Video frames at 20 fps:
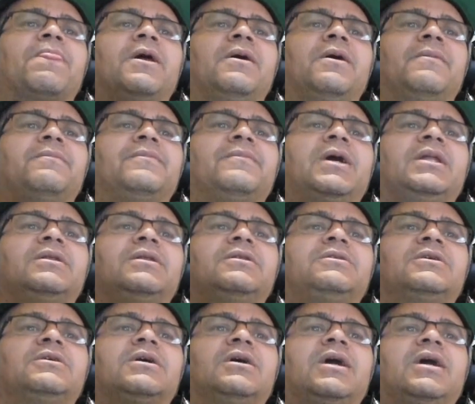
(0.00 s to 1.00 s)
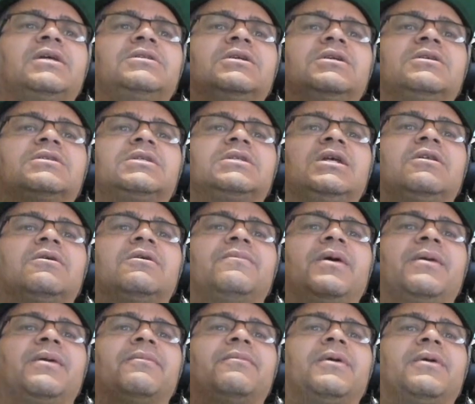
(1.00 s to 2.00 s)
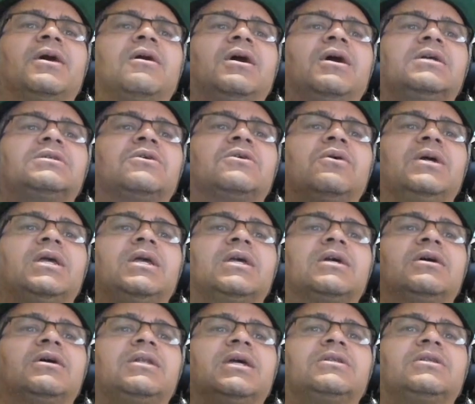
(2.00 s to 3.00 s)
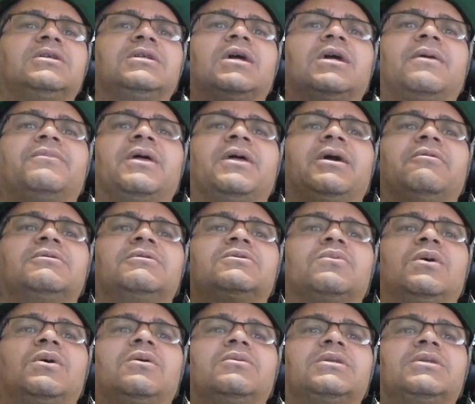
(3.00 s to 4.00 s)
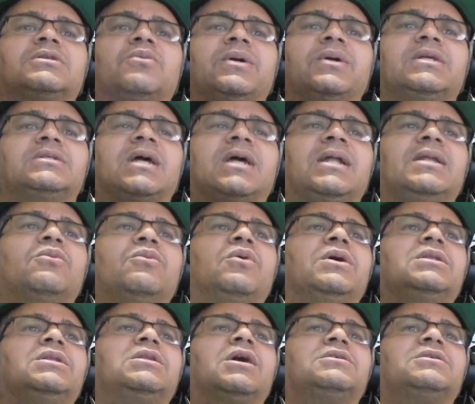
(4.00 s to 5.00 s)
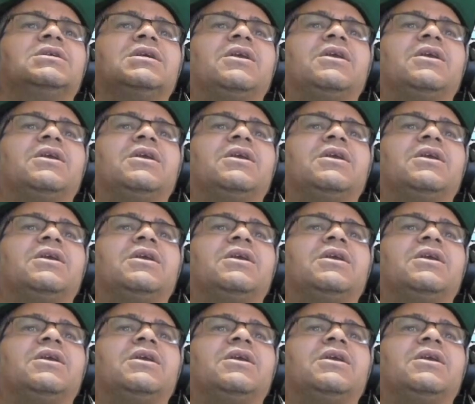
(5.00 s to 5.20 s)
Um, and uh, as you can see, look, my, my guy's got it connected up there as well. That's what exactly what it does.